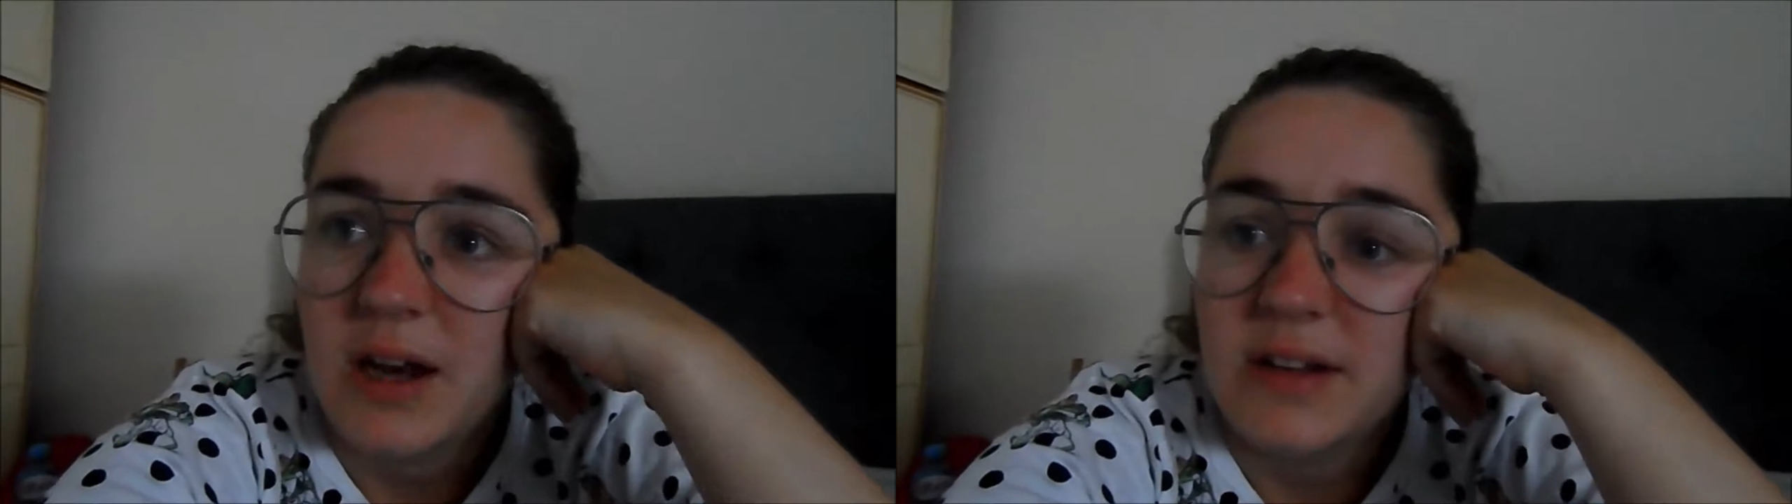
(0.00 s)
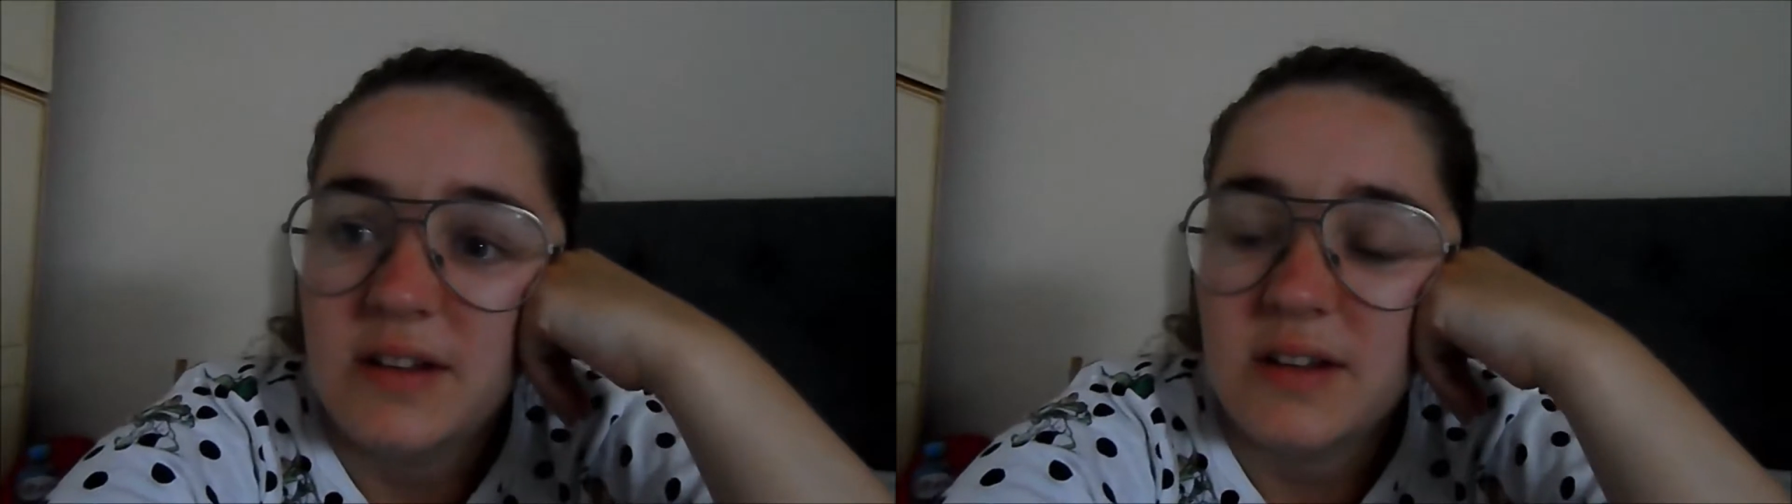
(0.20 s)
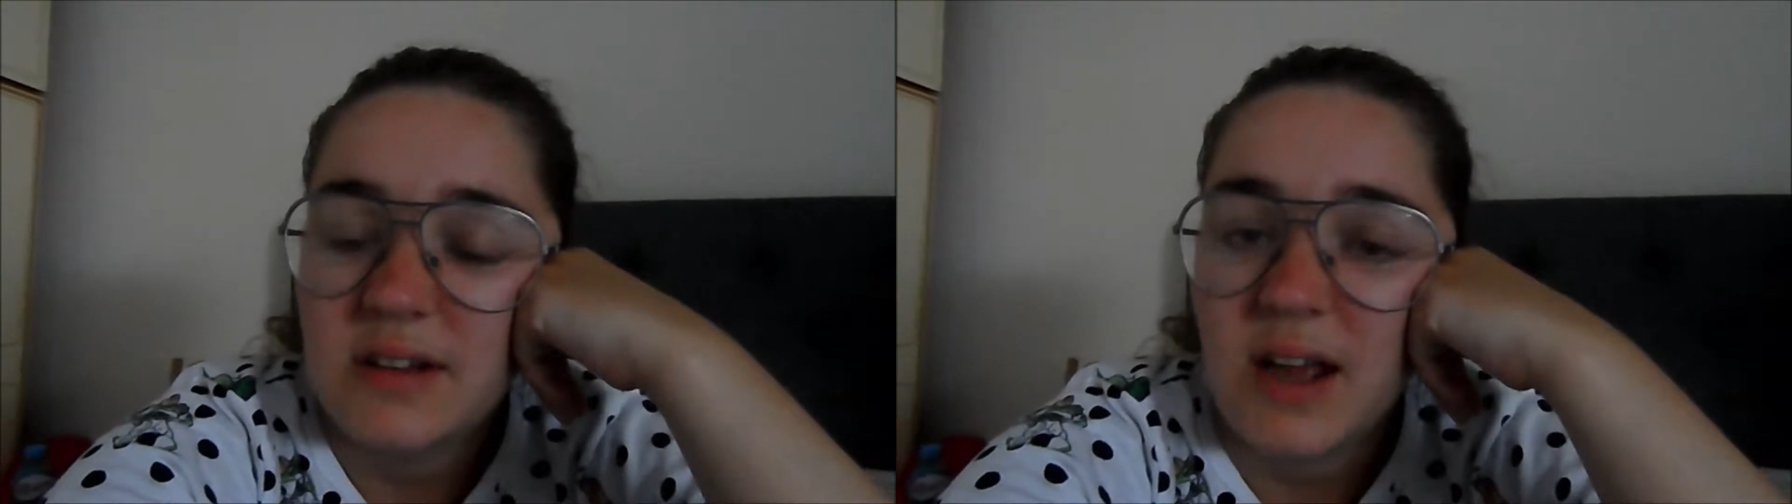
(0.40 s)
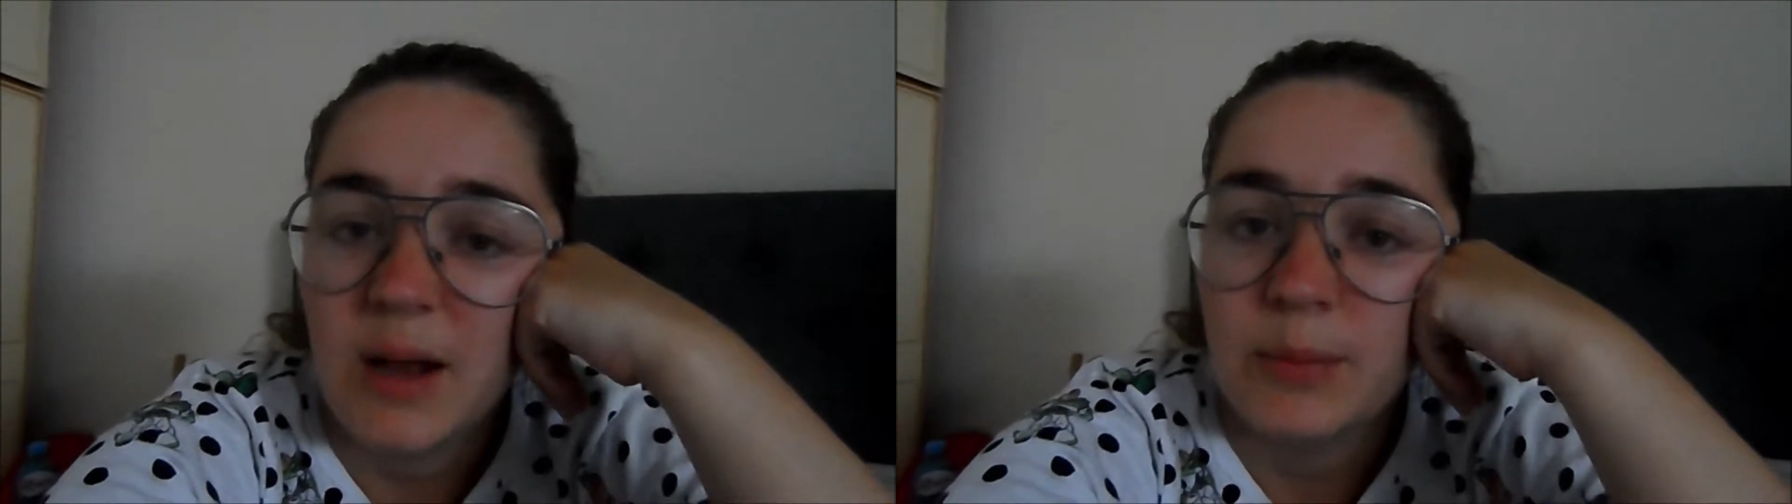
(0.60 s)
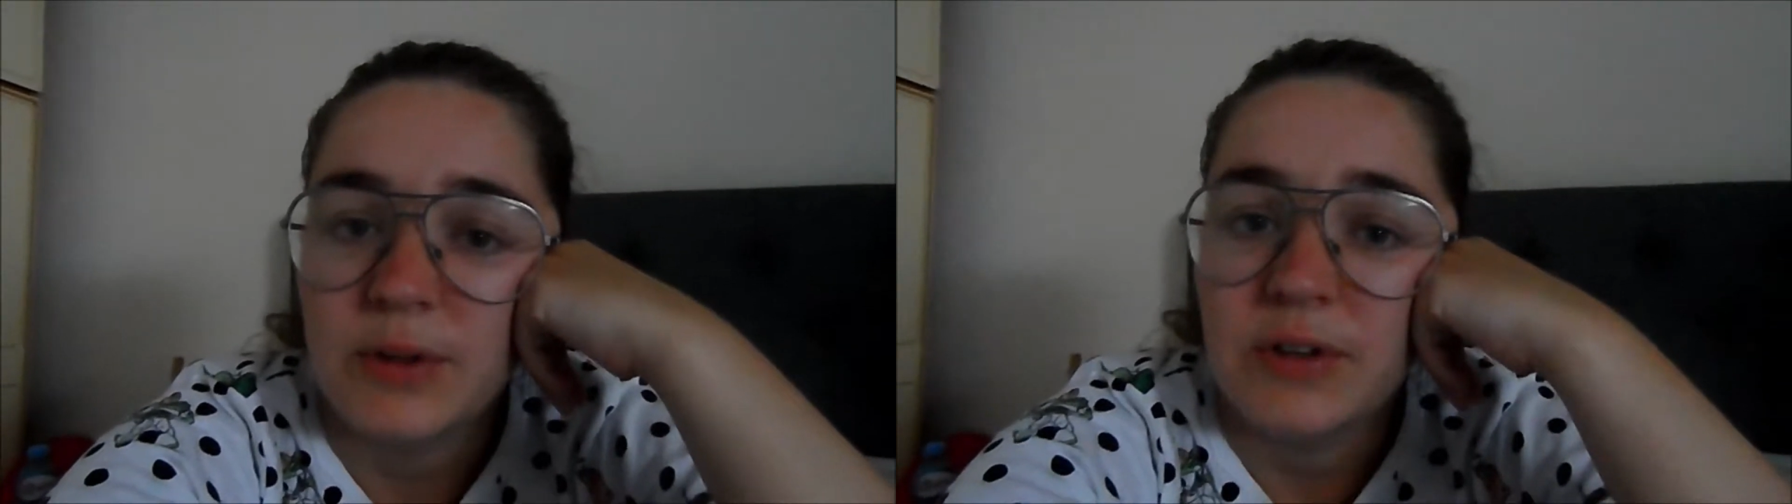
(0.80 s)
And it doesn't
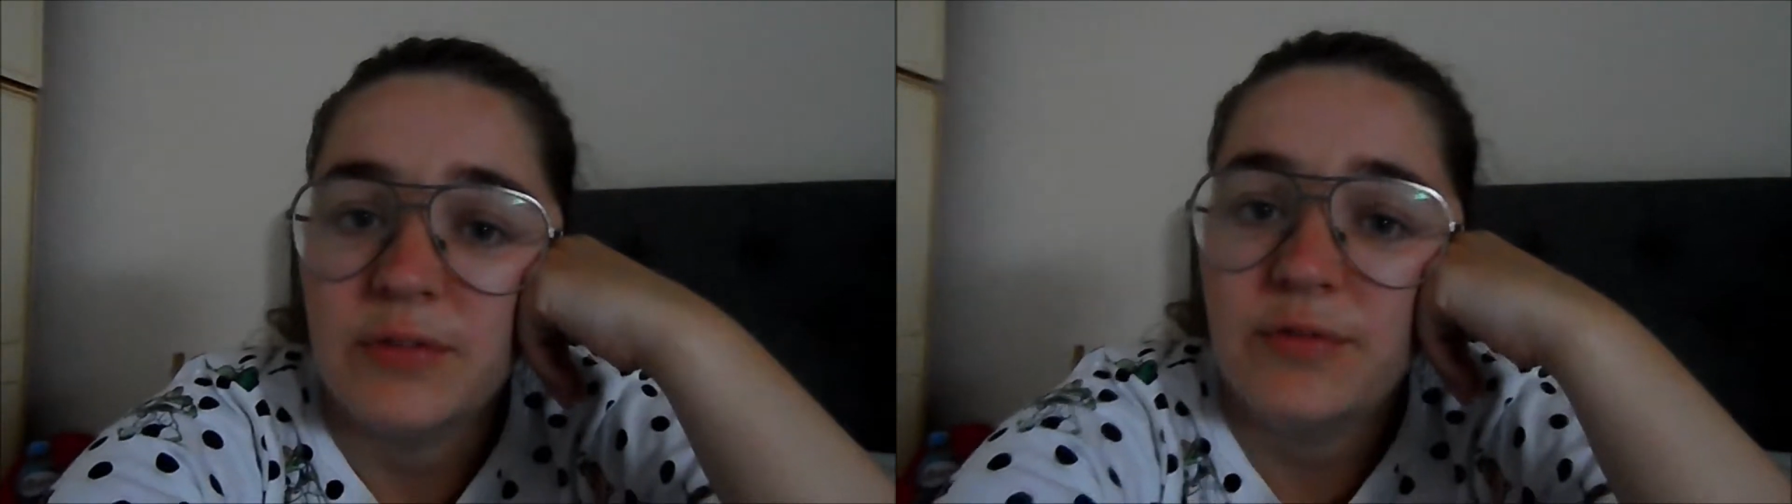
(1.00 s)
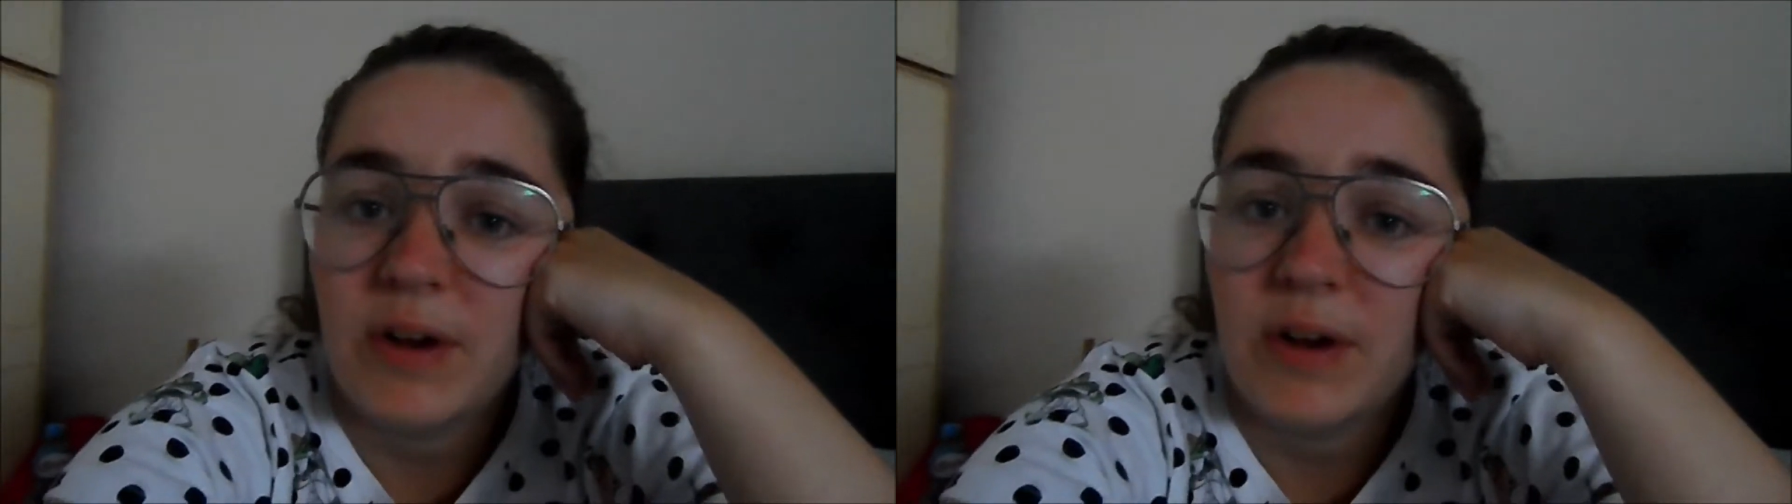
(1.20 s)
help that it's